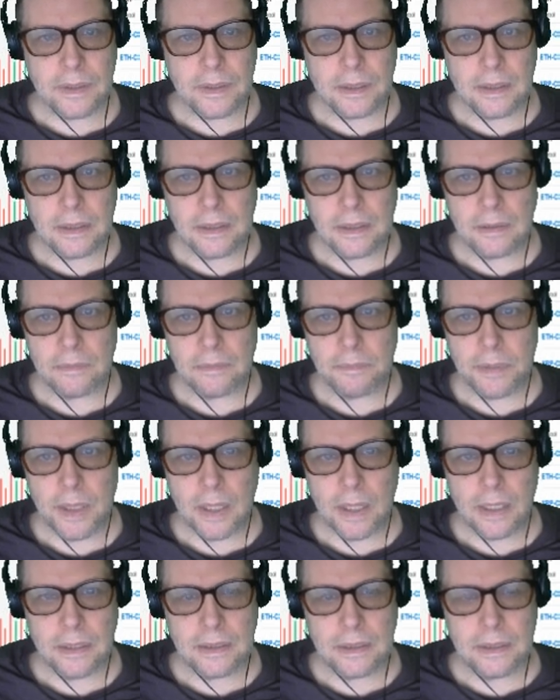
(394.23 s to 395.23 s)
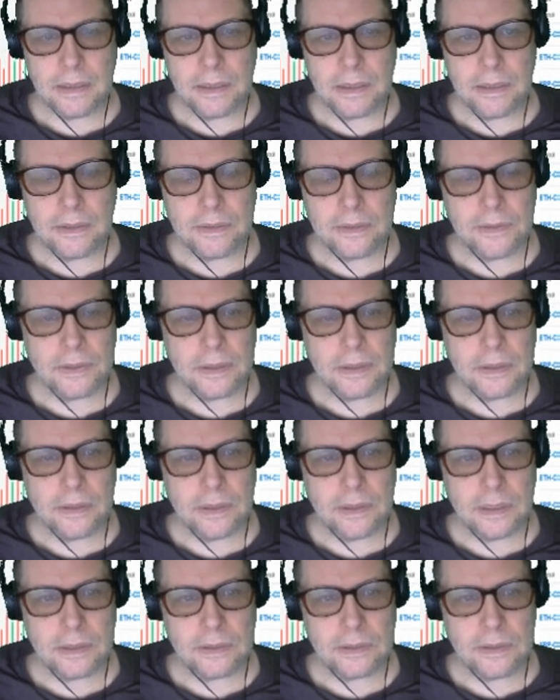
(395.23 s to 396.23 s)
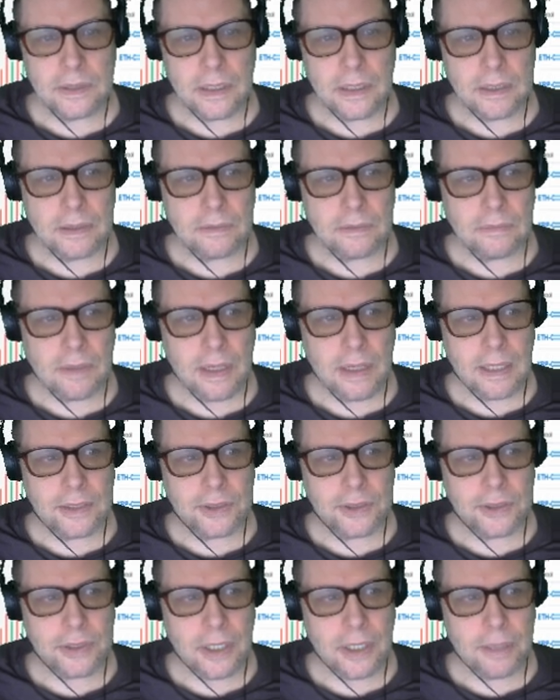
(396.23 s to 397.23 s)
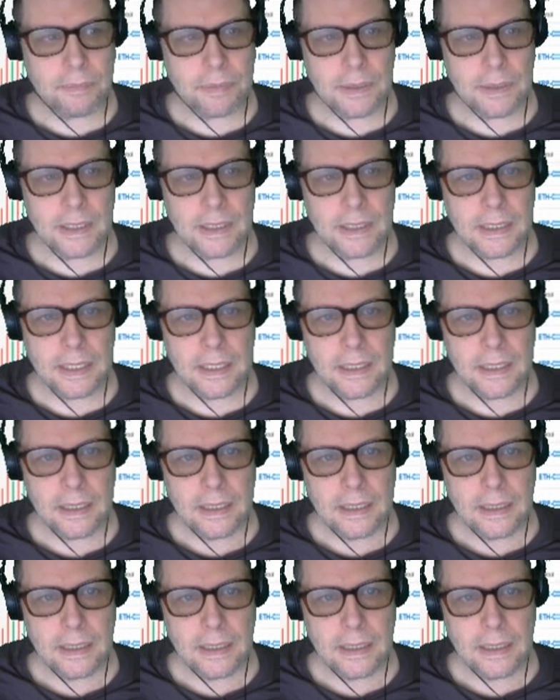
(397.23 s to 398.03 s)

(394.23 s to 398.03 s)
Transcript: bond yields are going to start to rise sharply again.